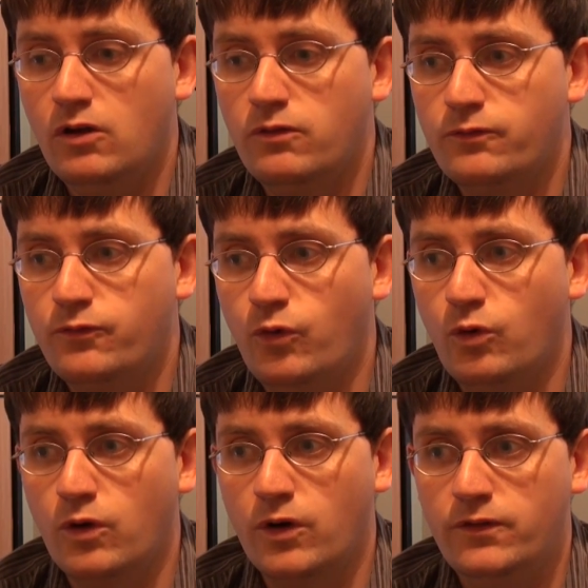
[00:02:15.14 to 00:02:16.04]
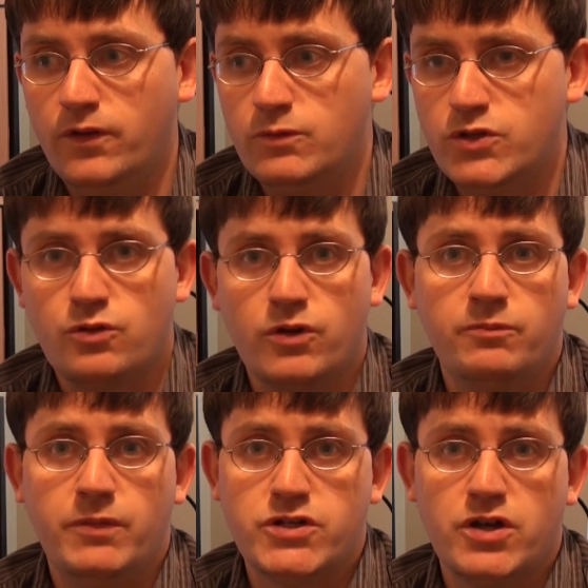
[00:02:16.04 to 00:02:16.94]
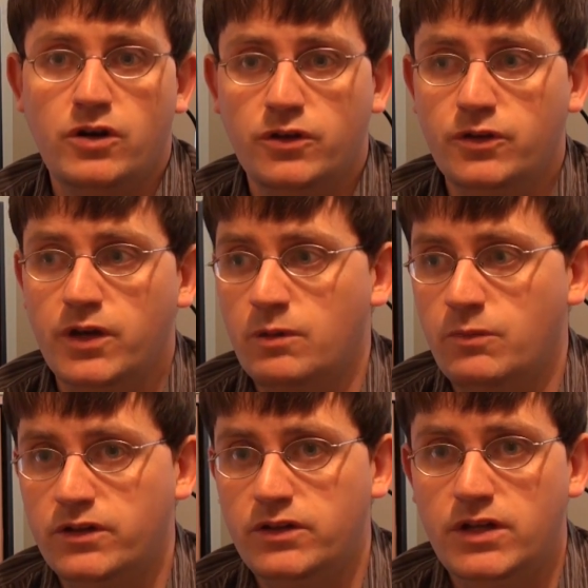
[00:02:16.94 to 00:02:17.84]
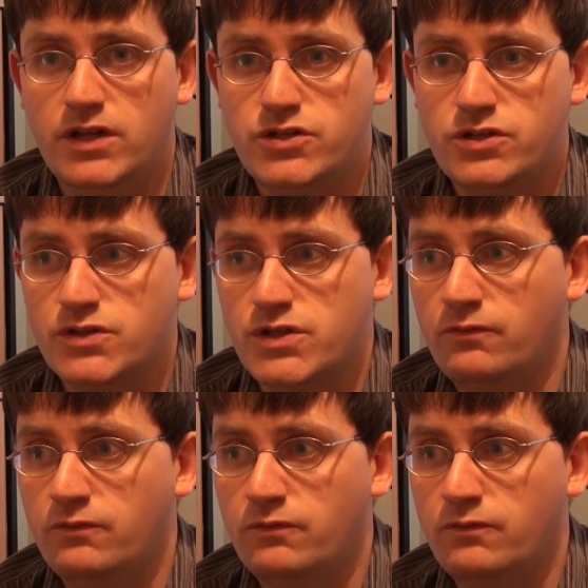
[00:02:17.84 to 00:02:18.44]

For the majority of my childhood and my teenage years,